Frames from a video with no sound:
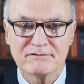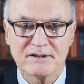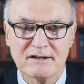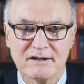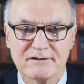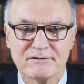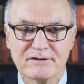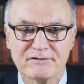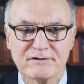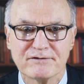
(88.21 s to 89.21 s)
of the
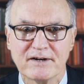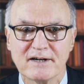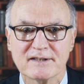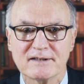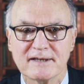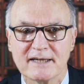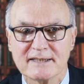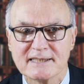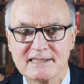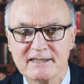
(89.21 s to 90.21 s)
love of the Father
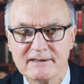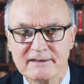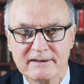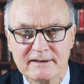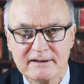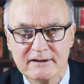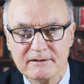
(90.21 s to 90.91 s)
and the Son